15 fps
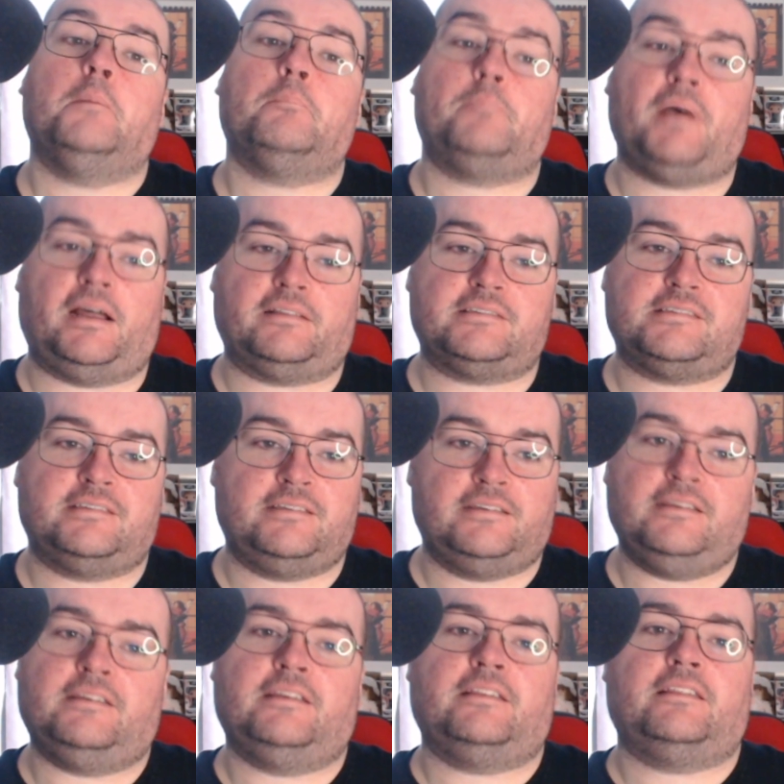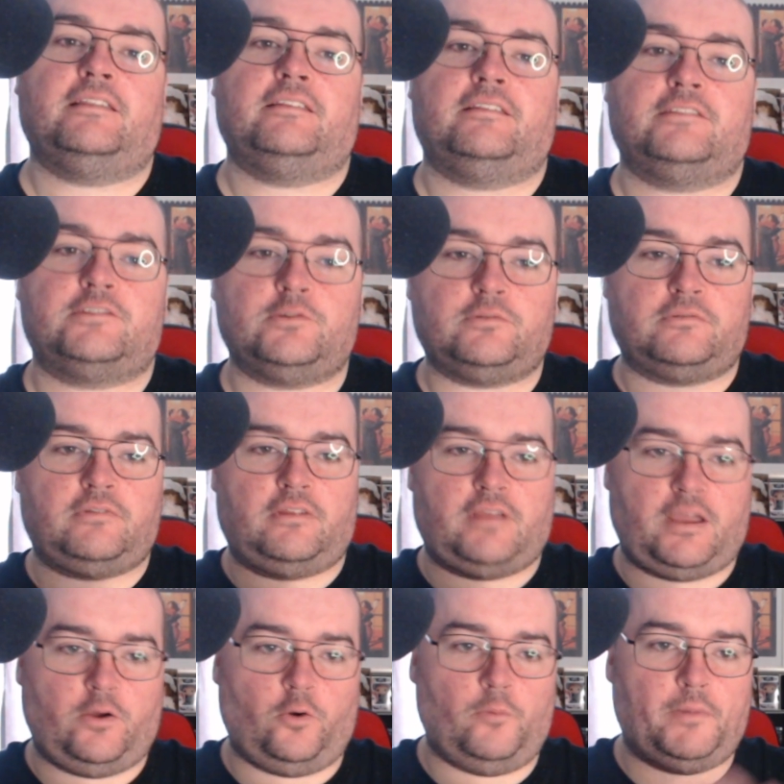But to
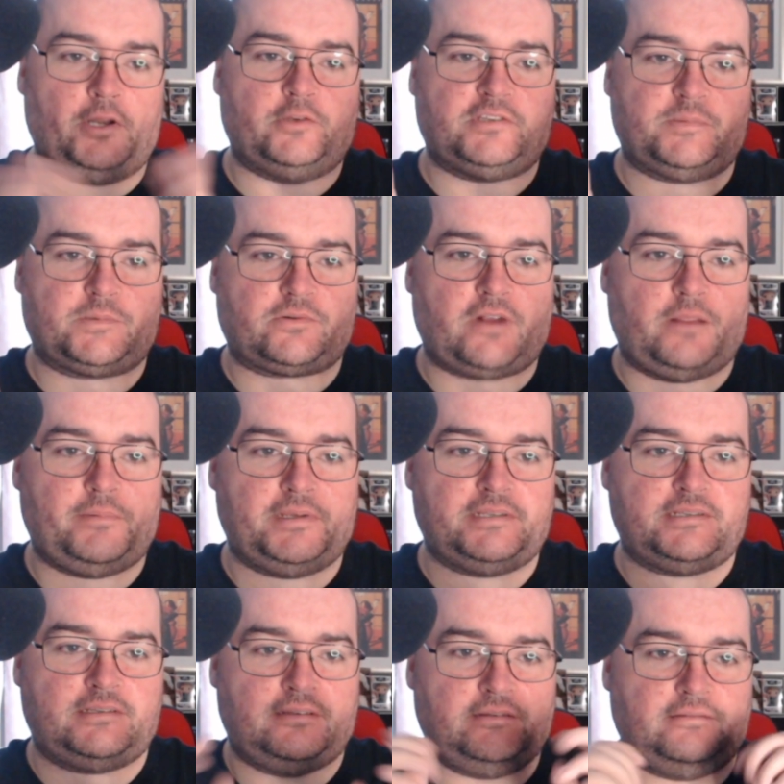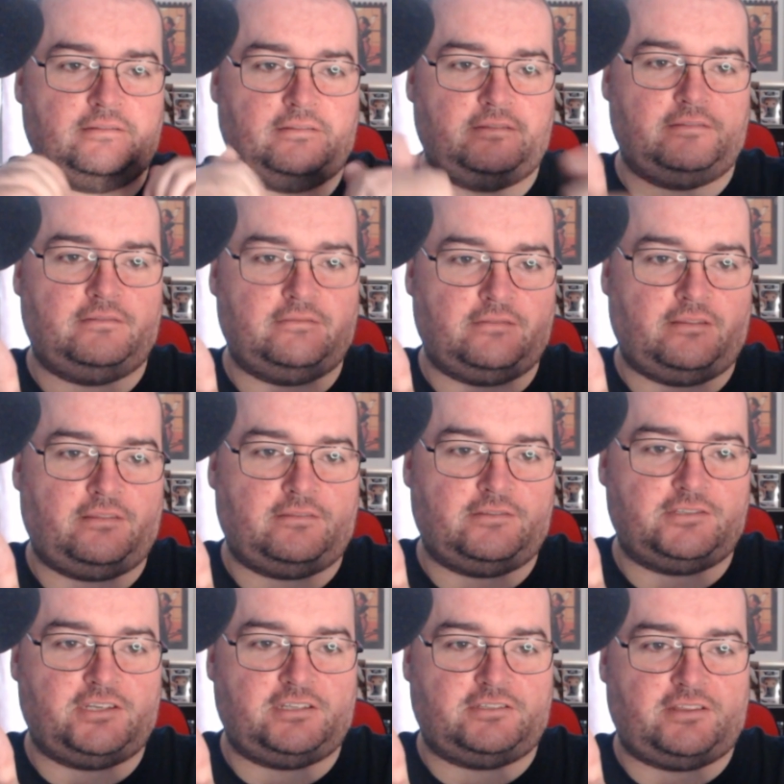all my new subscribers,
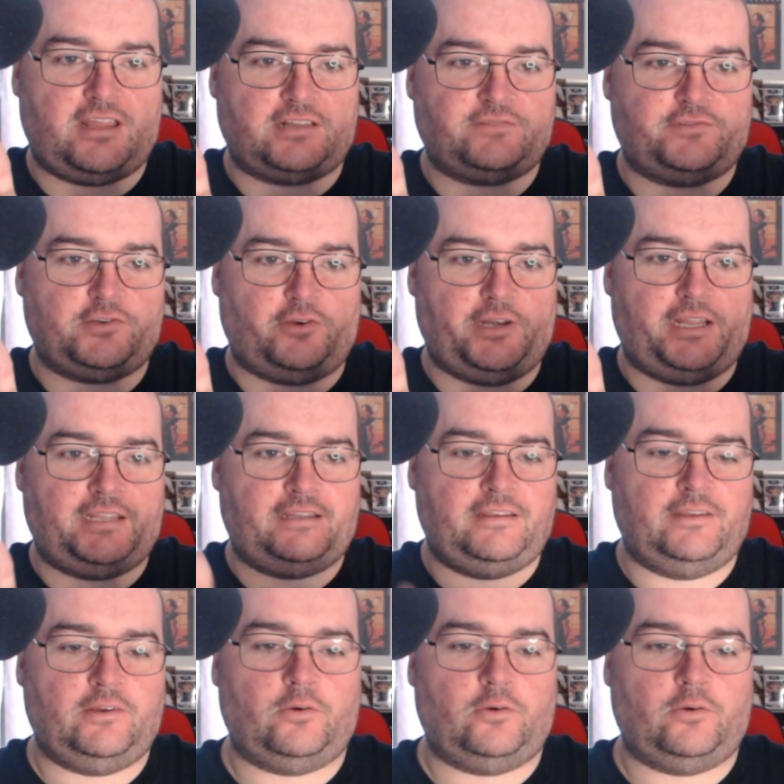thanks for joining.